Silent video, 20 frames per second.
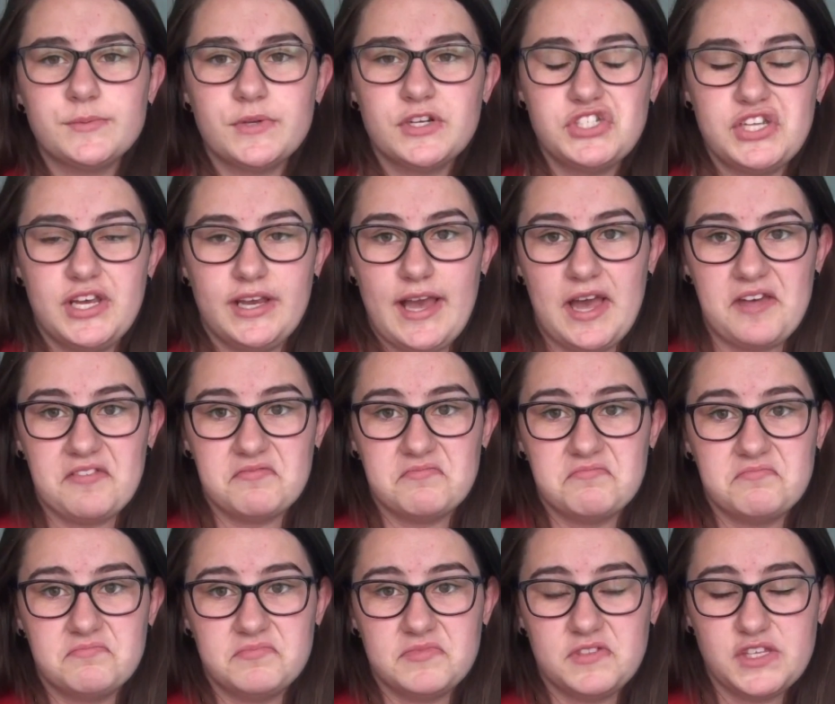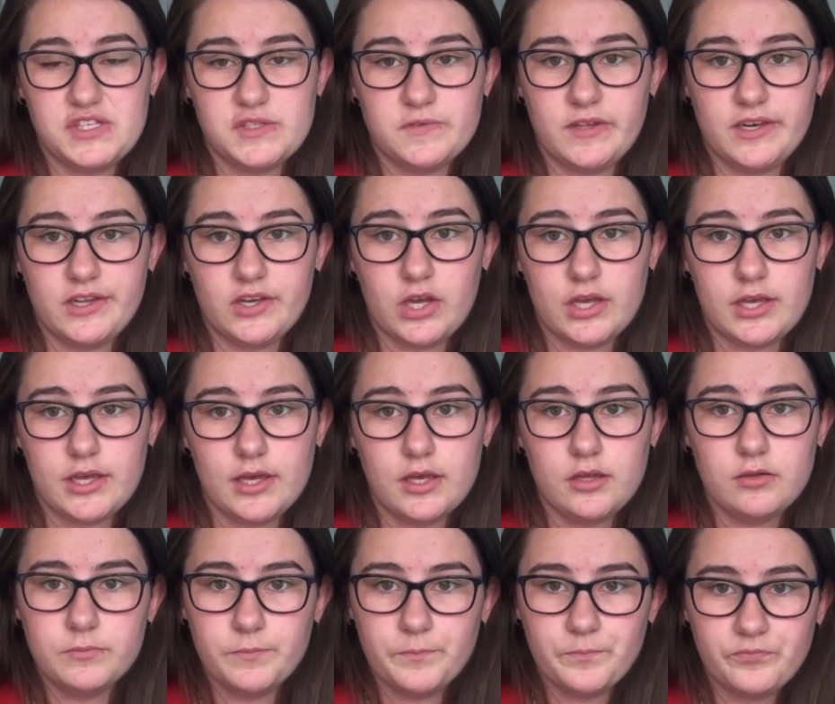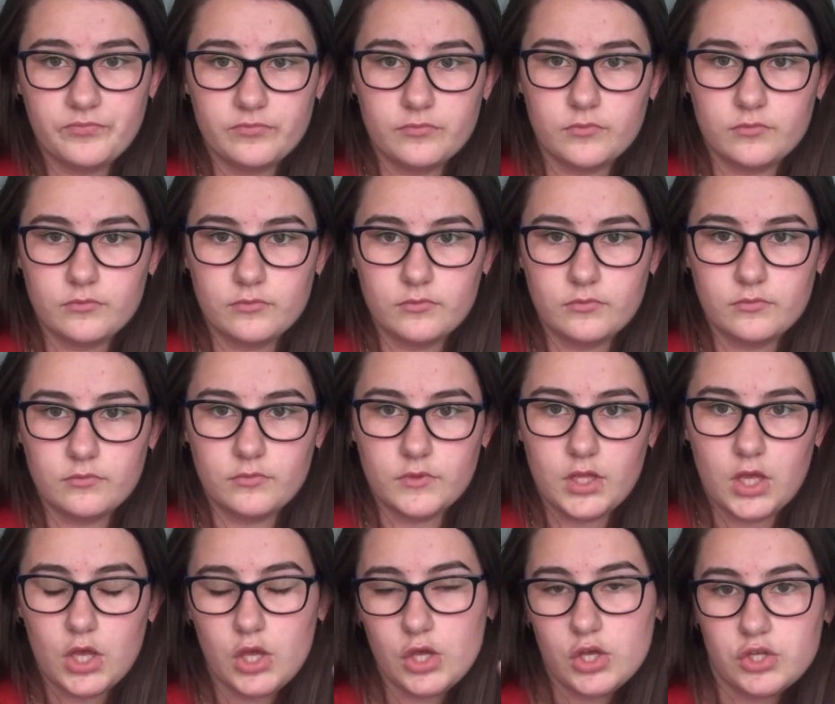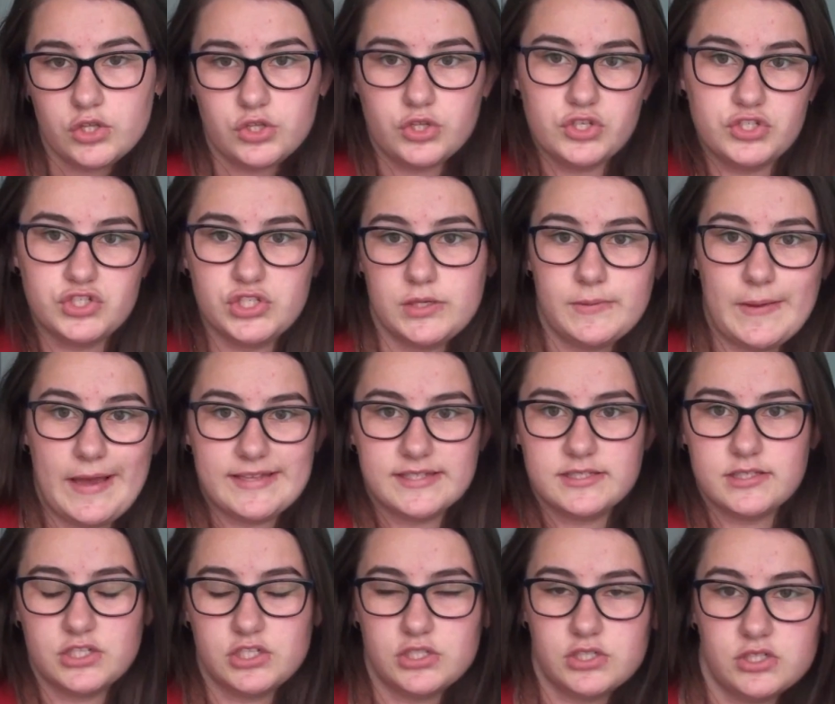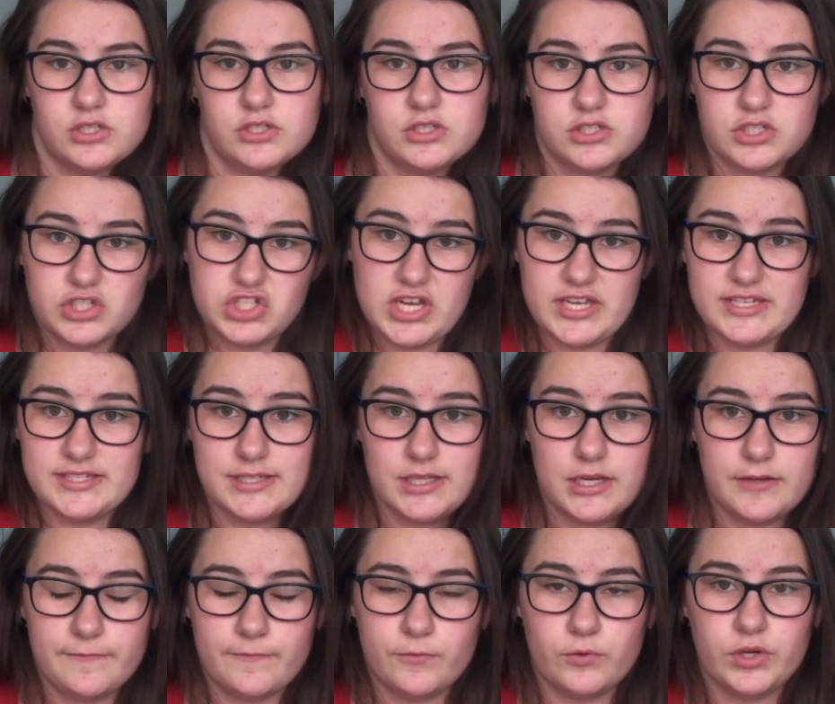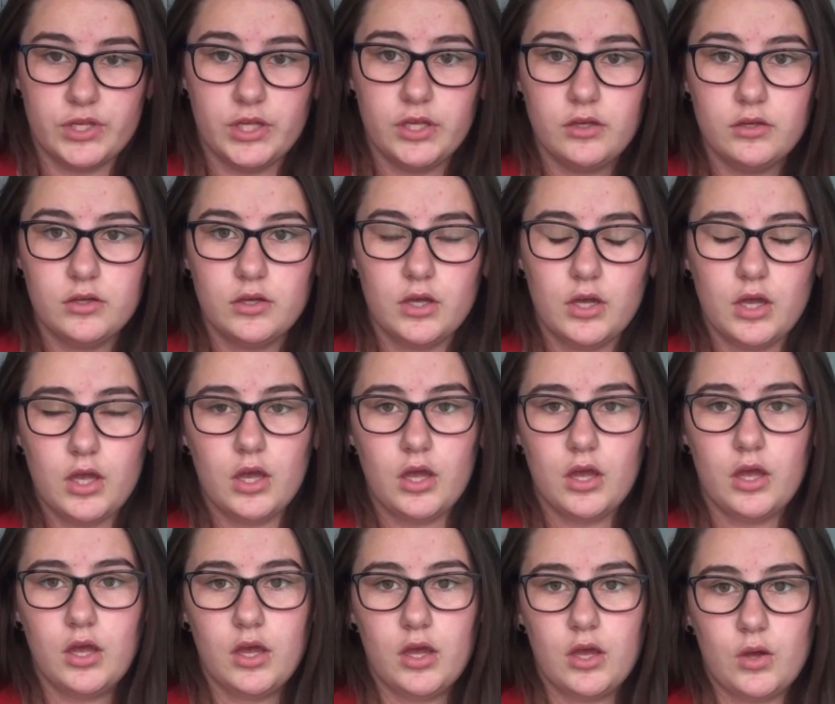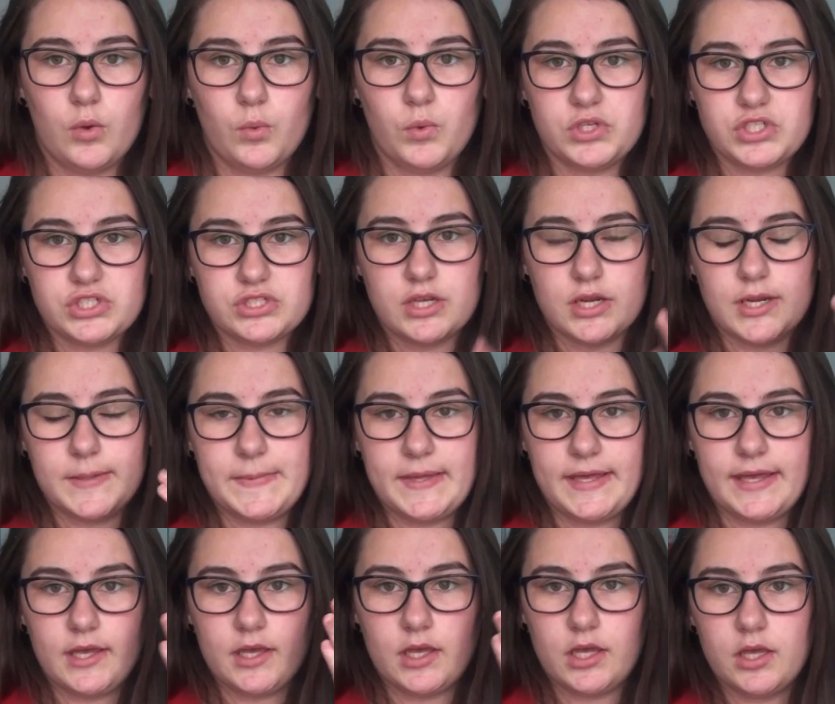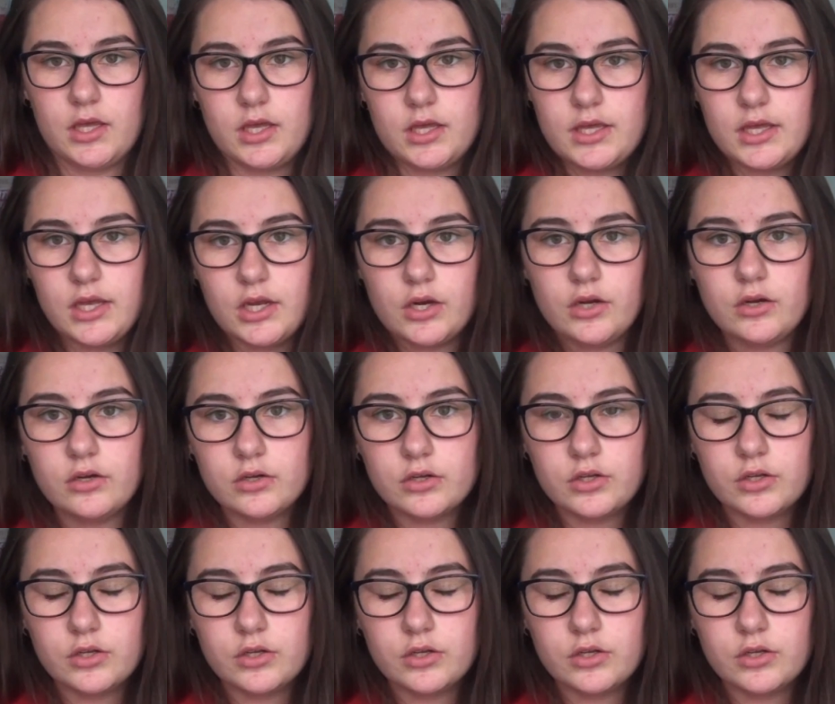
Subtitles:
want to check out this video here, YouTube has suggested it for you, which is going to be here.